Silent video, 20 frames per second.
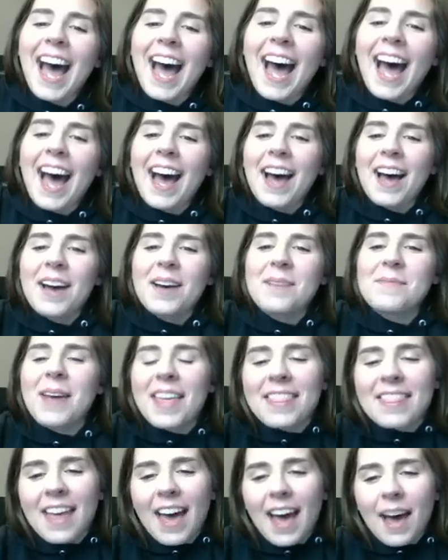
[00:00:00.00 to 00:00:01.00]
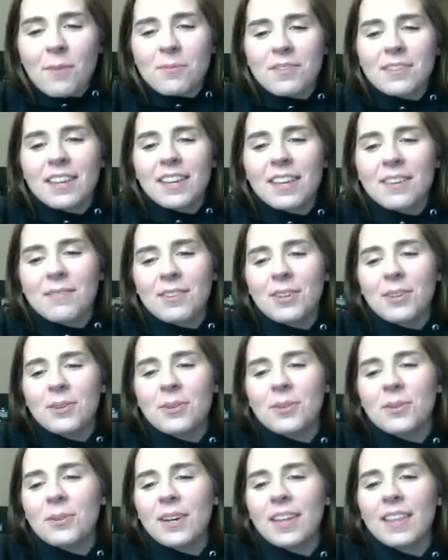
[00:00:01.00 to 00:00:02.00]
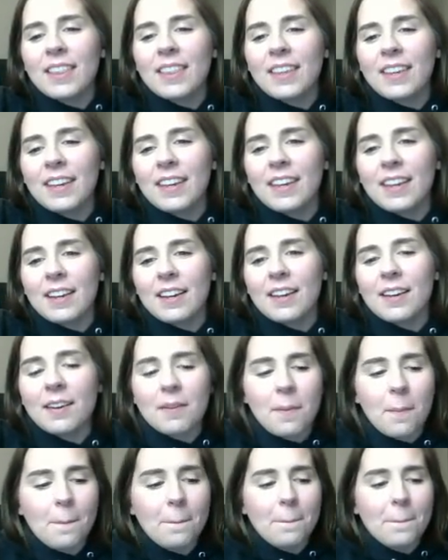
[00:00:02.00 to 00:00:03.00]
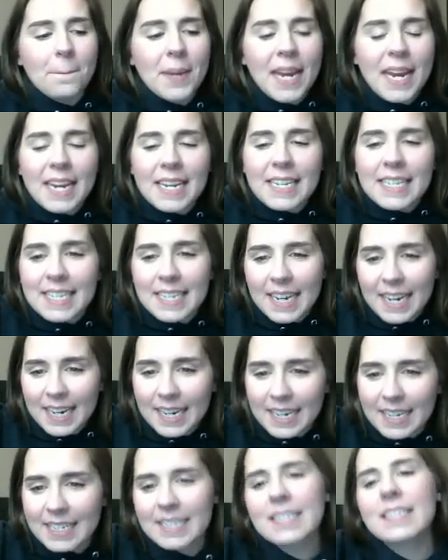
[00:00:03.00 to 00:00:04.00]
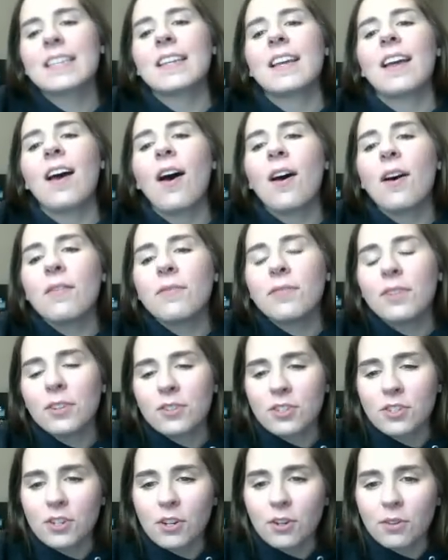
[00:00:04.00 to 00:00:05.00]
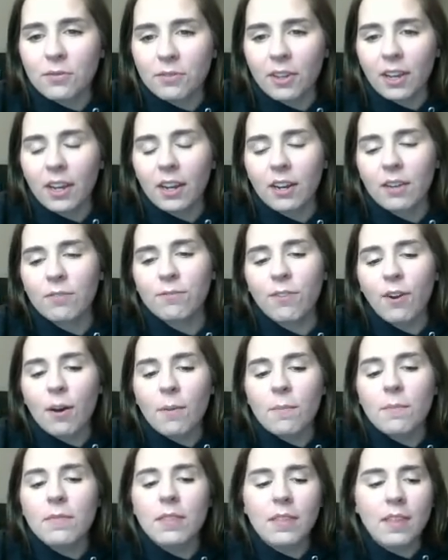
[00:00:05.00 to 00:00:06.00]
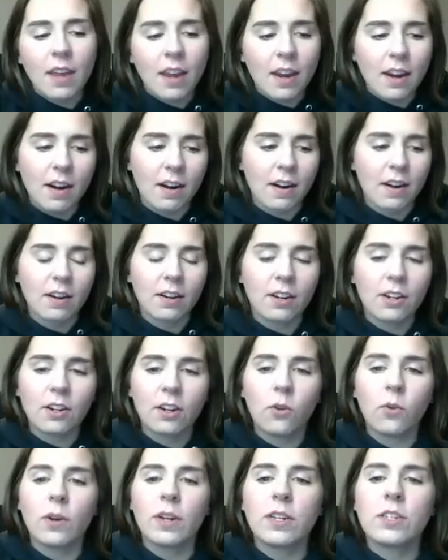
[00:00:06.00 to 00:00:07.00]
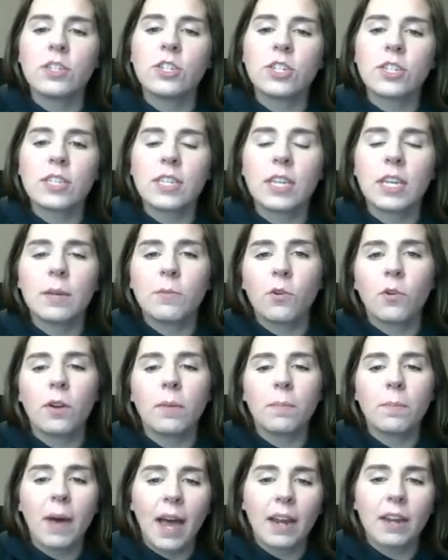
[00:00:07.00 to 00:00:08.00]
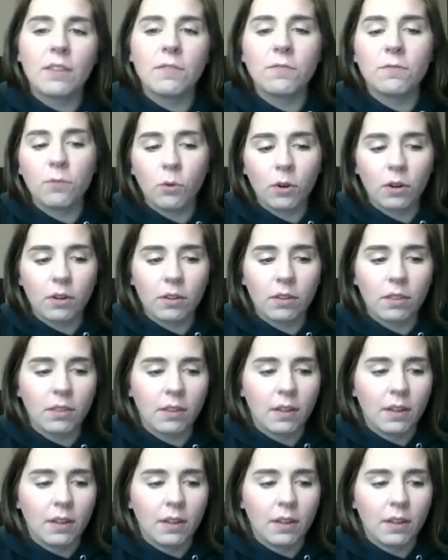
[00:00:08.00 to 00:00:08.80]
And that will give you the basics of your snowflake. From there, you're going to just keep going back and forth.